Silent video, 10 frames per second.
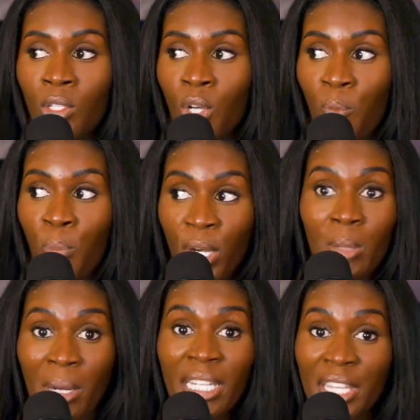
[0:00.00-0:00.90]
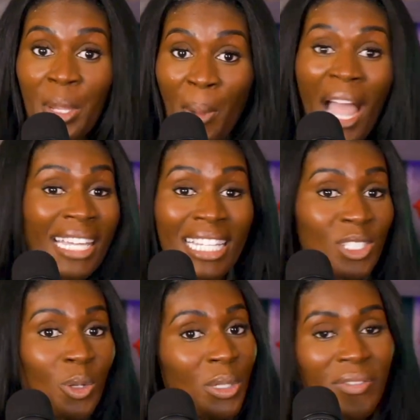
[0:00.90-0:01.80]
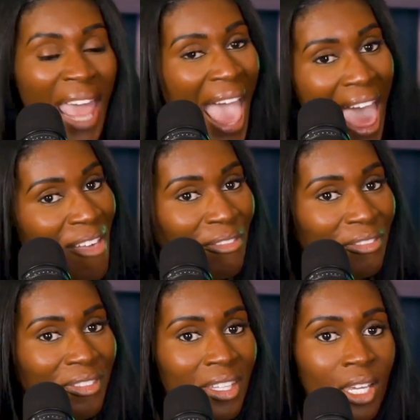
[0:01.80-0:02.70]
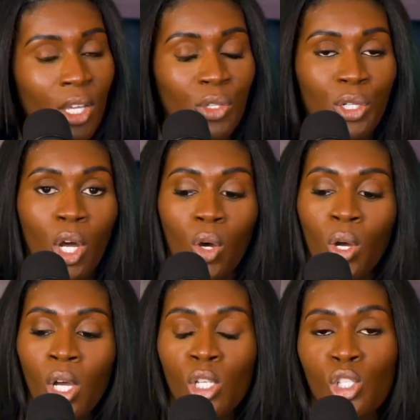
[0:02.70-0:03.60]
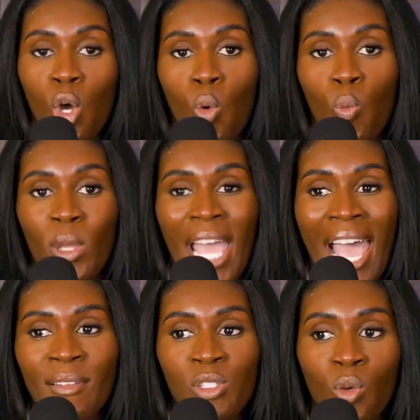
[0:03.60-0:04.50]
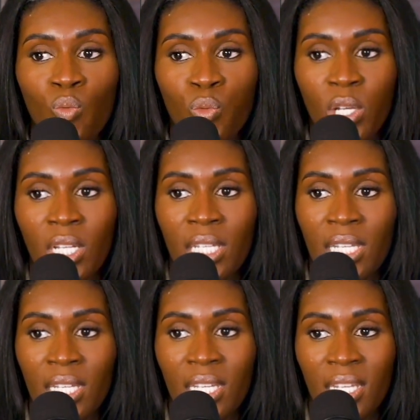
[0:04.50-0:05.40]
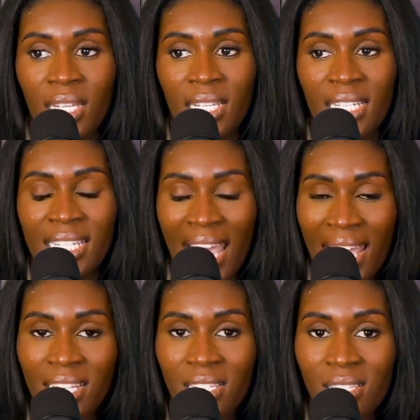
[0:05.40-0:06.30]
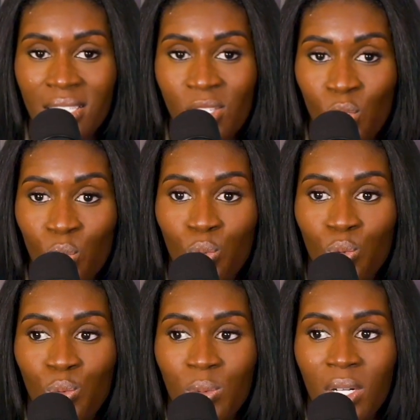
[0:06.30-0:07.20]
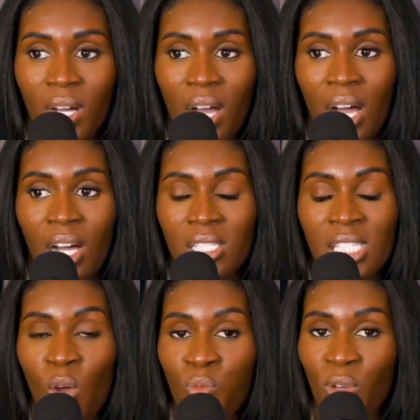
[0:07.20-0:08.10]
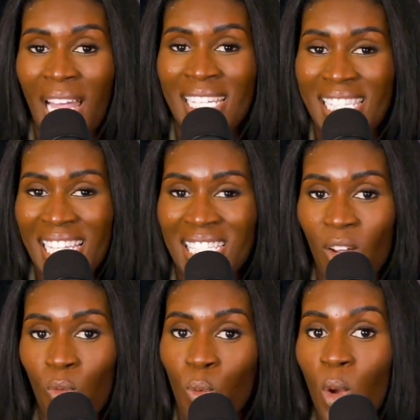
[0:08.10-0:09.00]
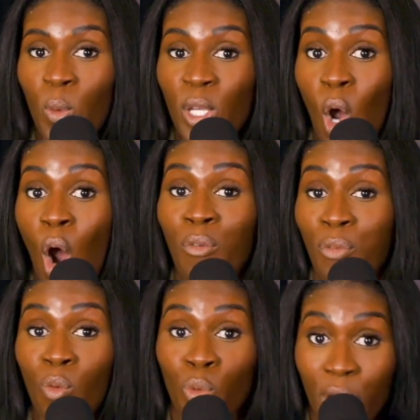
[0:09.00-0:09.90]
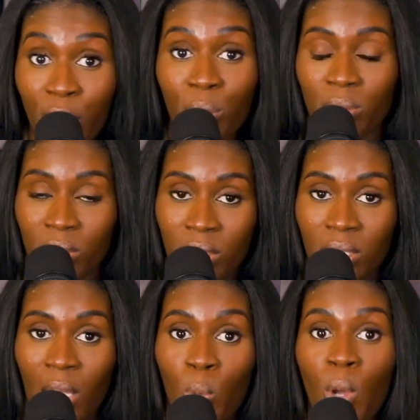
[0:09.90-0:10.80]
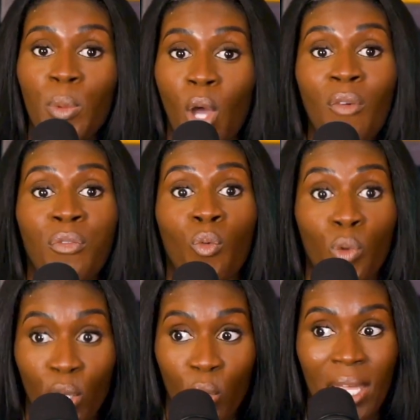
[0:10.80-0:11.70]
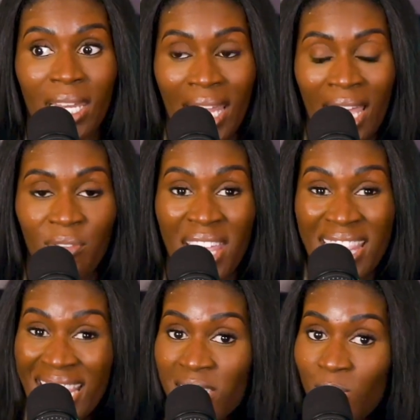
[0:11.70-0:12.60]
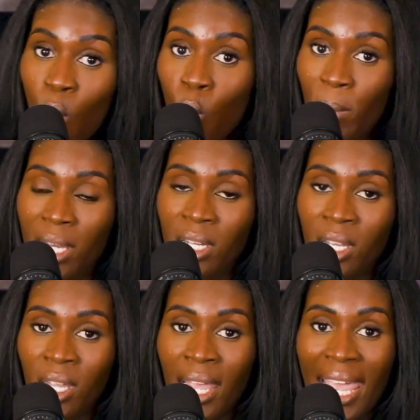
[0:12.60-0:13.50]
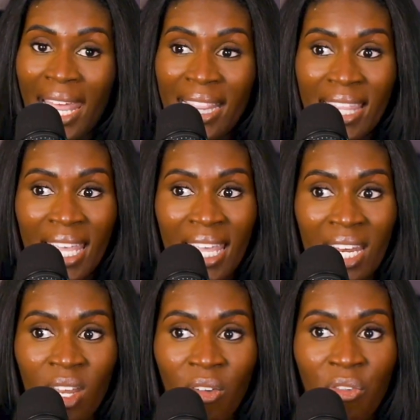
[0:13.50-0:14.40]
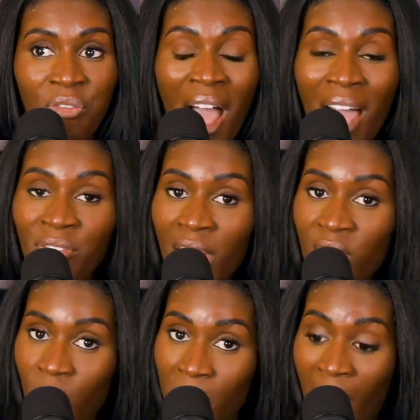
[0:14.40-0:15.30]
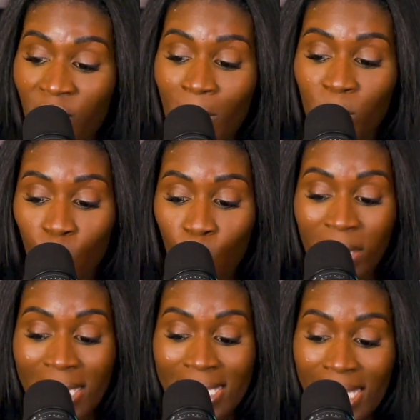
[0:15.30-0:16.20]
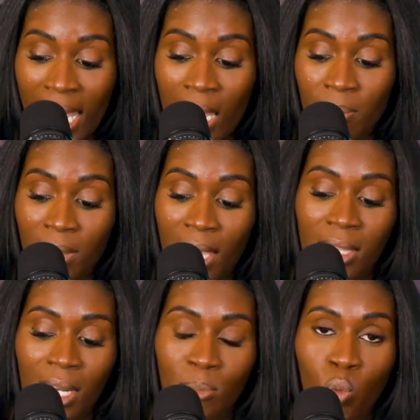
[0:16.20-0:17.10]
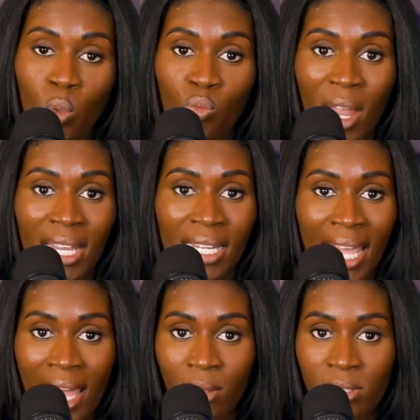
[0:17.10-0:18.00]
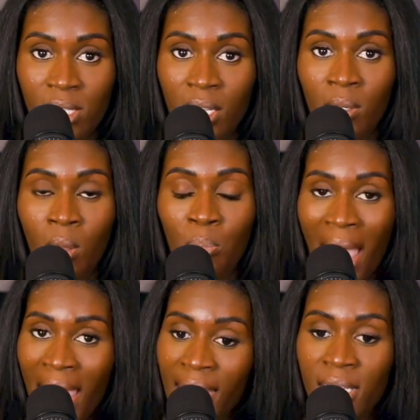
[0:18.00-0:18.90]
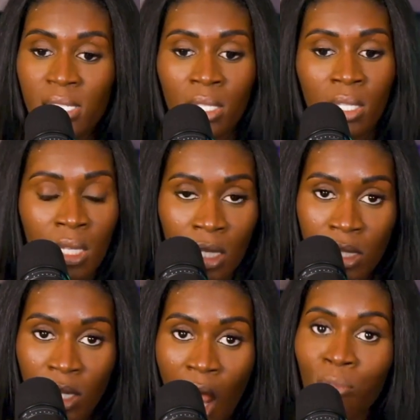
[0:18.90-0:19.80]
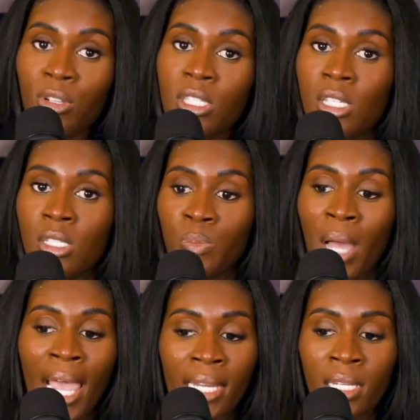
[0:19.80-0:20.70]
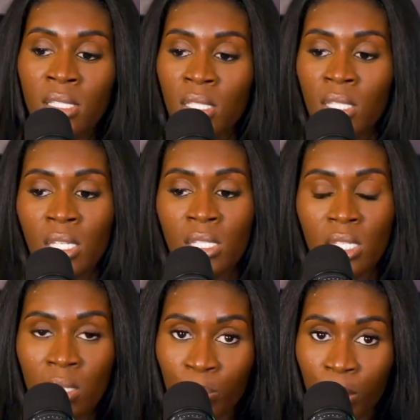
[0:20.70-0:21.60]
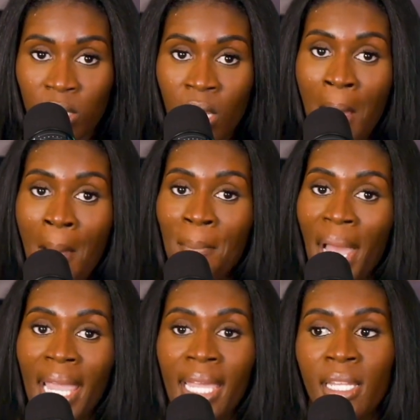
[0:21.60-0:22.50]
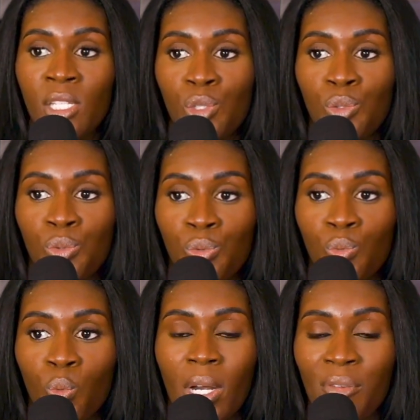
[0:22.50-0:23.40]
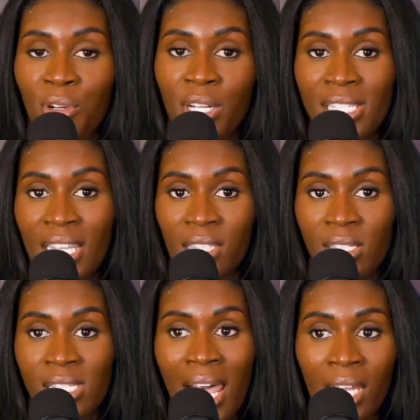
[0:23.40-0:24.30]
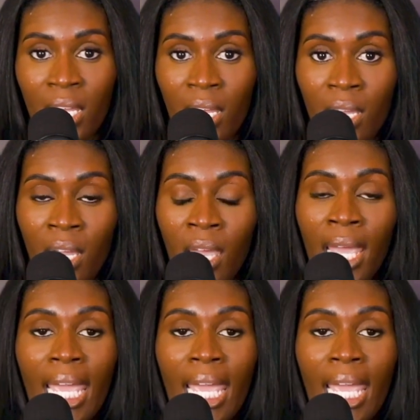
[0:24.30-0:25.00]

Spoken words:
You're putting money in their pocket that you don't even have, So we had to really get to self-realization of where we are for real. Where we are for real in life in this moment. And then 5 years from now, if I'm doing the same thing that I'm doing right now, buying into these conferences, buying into these ebooks, buying into whatever it is that they're selling,